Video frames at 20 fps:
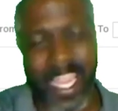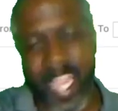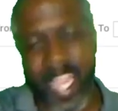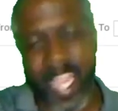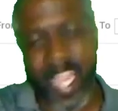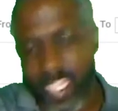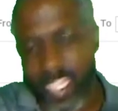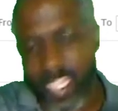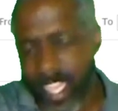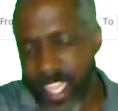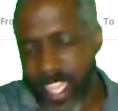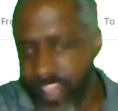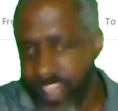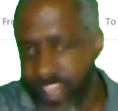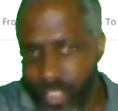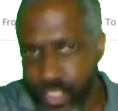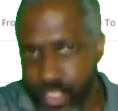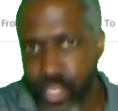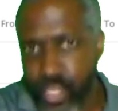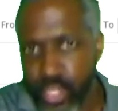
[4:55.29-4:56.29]
is the
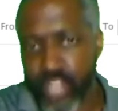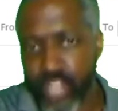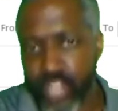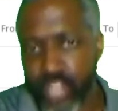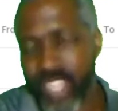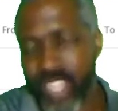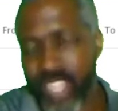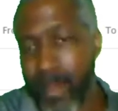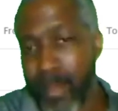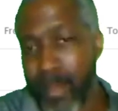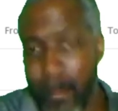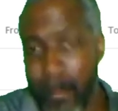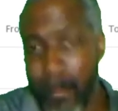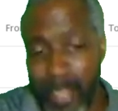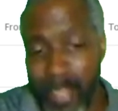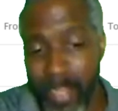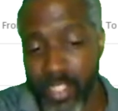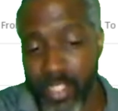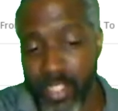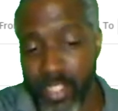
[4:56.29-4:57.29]
infrastructure that's been
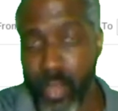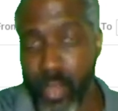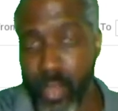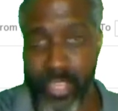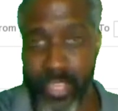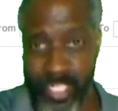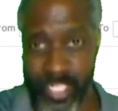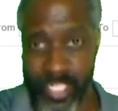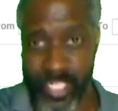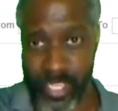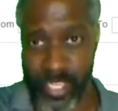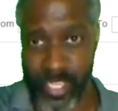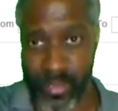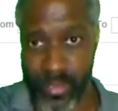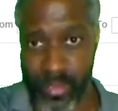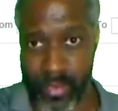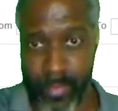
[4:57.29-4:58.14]
built over this year.